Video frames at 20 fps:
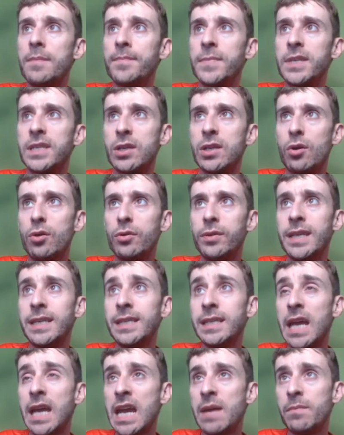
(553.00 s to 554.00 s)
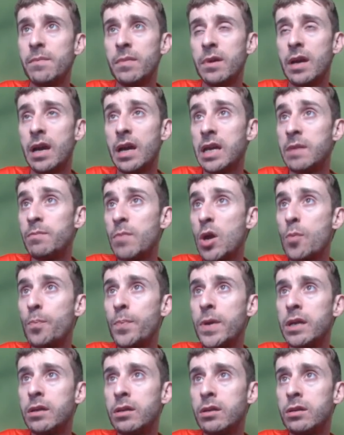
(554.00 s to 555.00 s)
So this game, in my
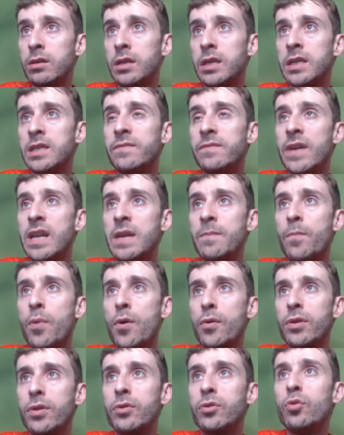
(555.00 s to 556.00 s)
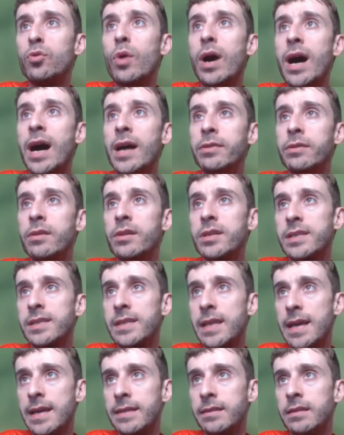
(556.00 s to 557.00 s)
opinion, is very important to
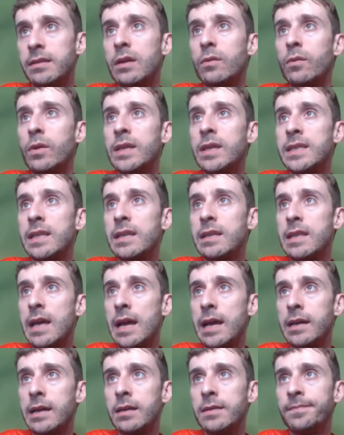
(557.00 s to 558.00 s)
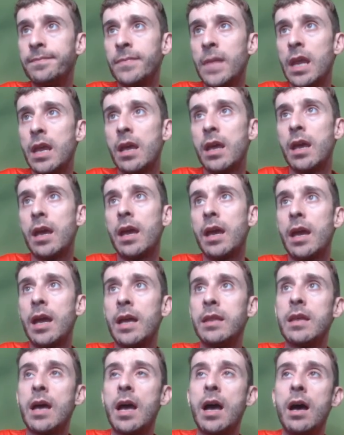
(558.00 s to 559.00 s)
understand the queenside attack
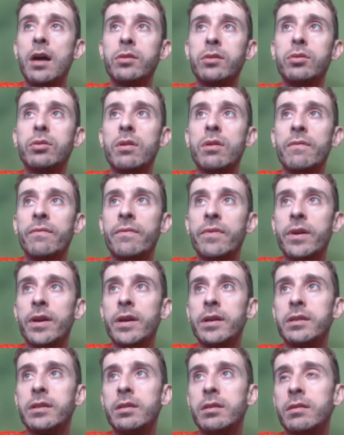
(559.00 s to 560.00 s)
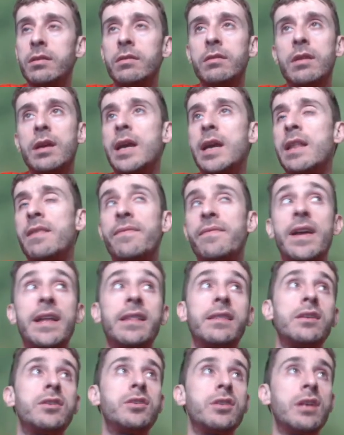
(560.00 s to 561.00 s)
and how to convert an
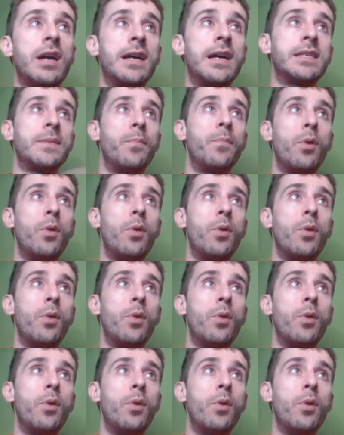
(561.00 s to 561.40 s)
advantage as a